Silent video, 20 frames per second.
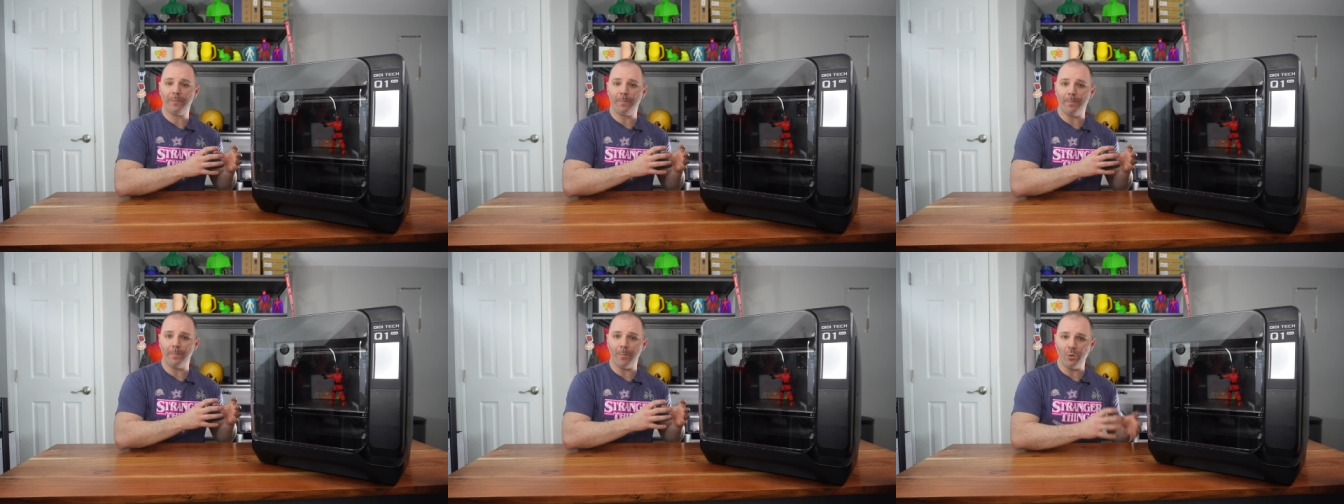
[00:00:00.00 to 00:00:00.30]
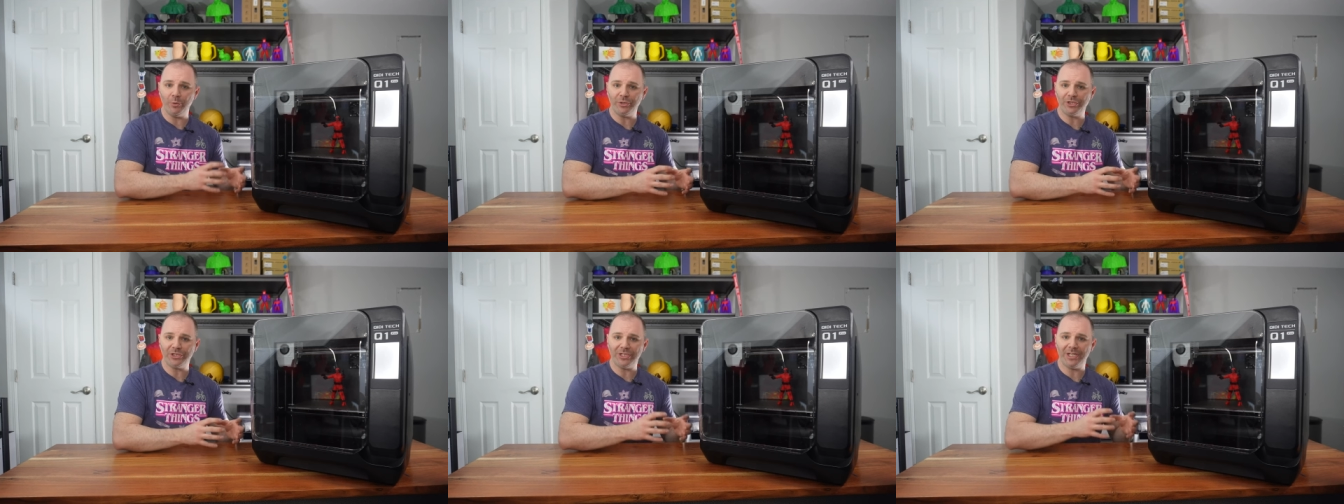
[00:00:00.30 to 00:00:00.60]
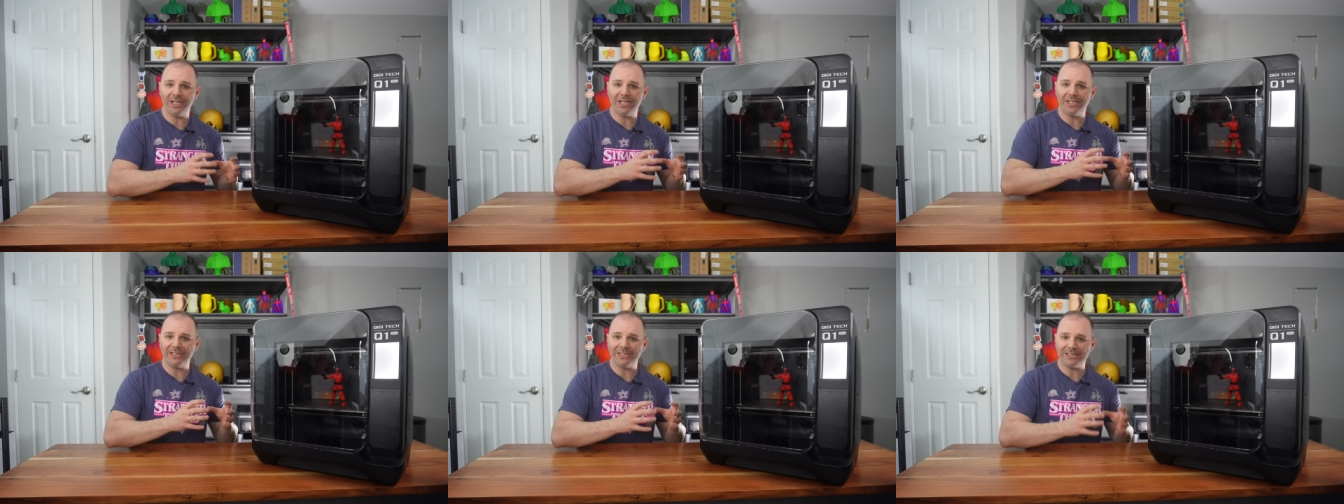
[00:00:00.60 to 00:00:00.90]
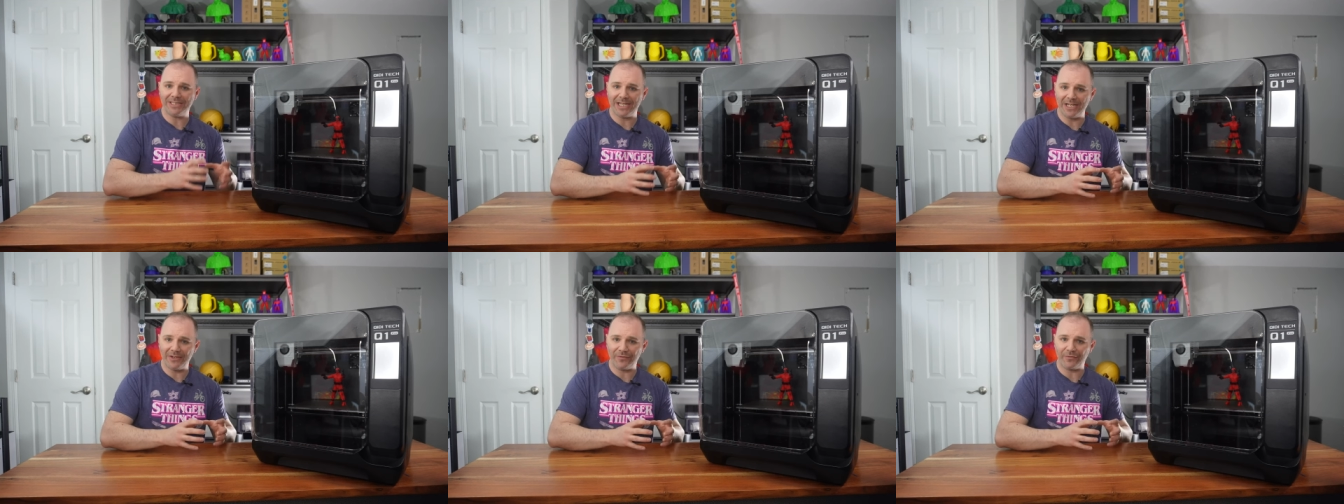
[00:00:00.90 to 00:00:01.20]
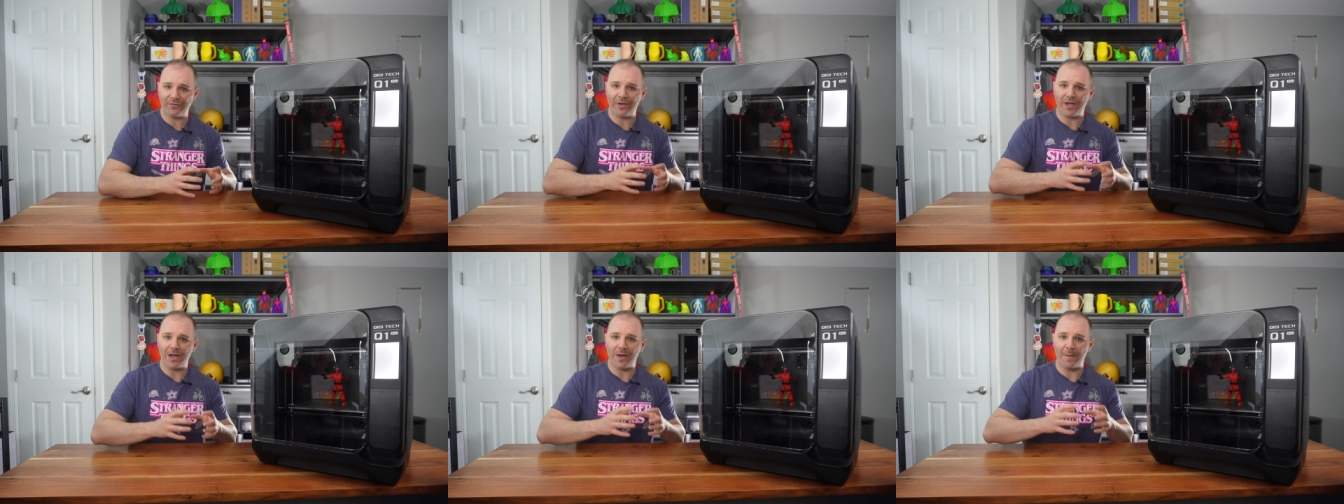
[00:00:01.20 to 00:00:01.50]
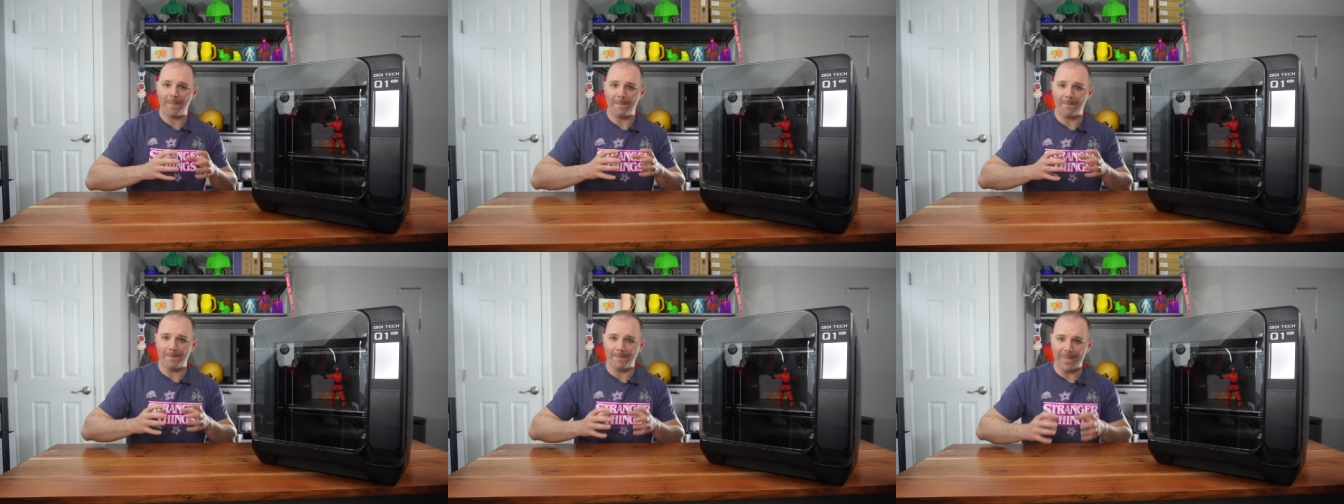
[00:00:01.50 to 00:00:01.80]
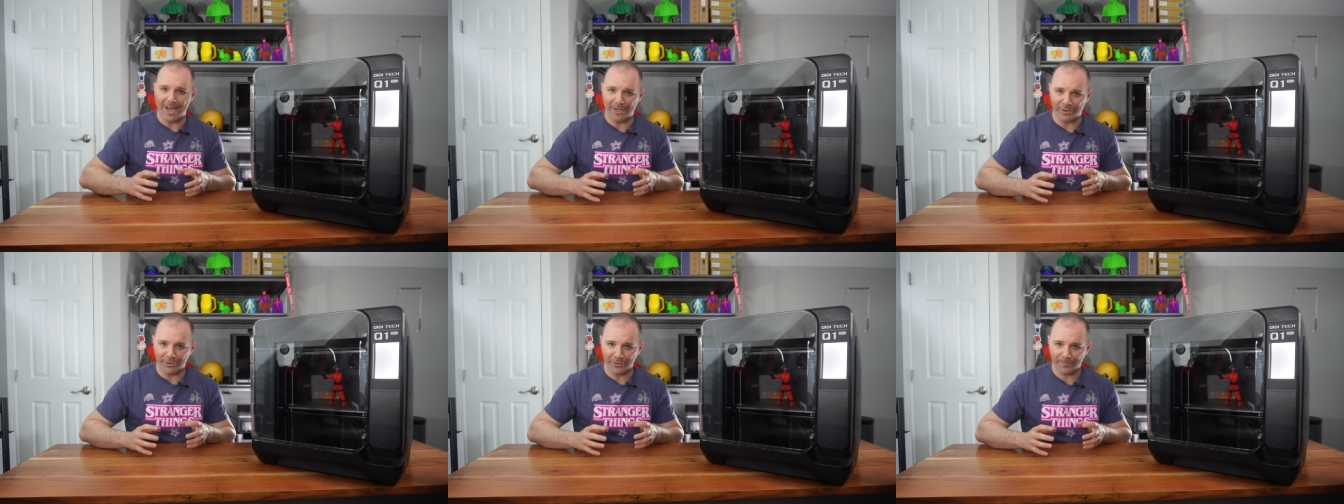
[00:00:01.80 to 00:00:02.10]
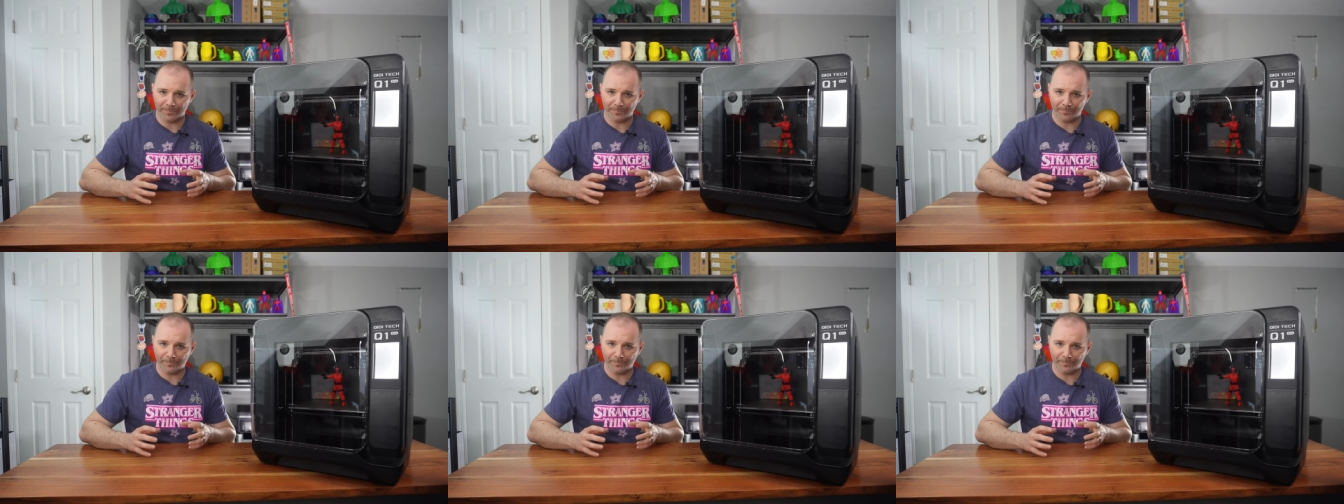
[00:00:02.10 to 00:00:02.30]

most safe manner.